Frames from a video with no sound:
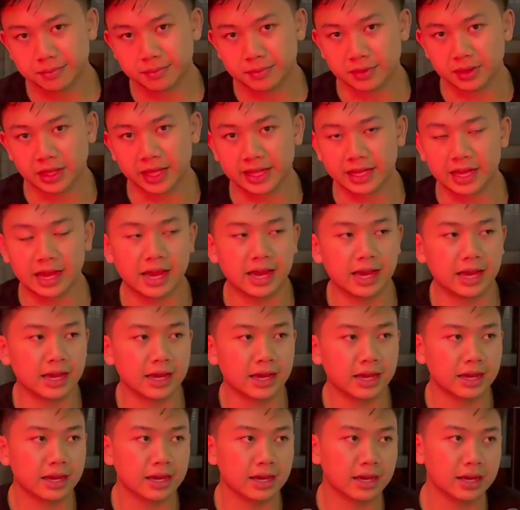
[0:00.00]
Like,
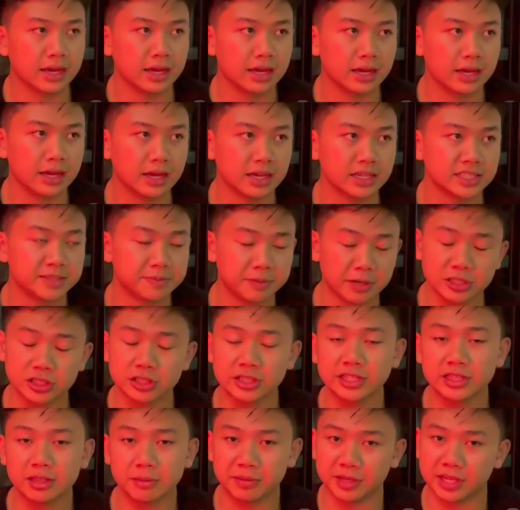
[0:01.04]
especially
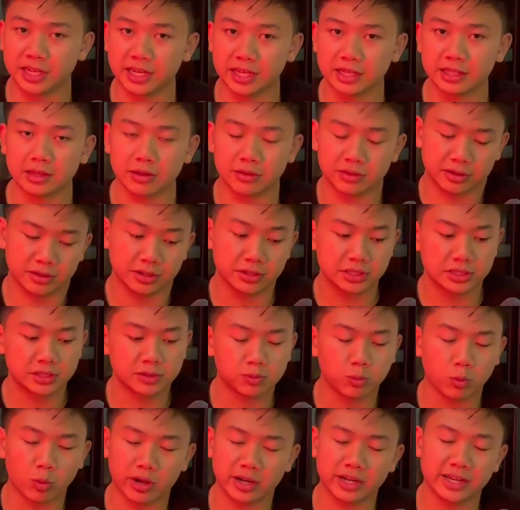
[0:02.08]
in the beginning. Now, this is
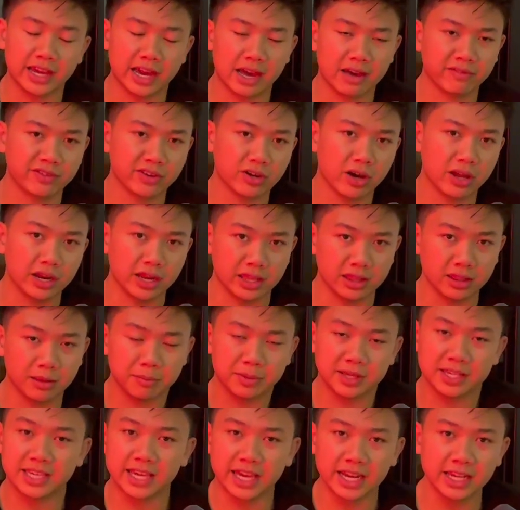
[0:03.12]
one caveat. In the
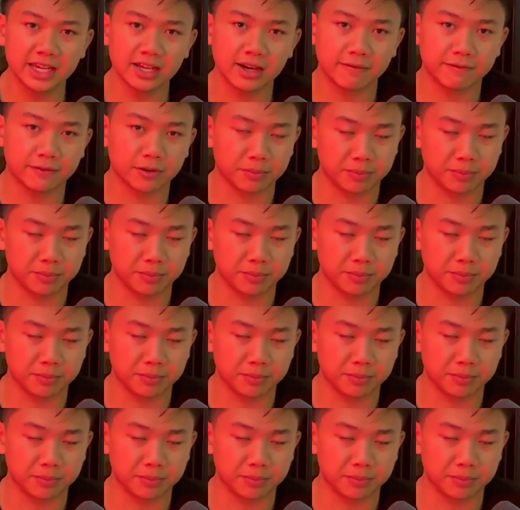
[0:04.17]
beginning of your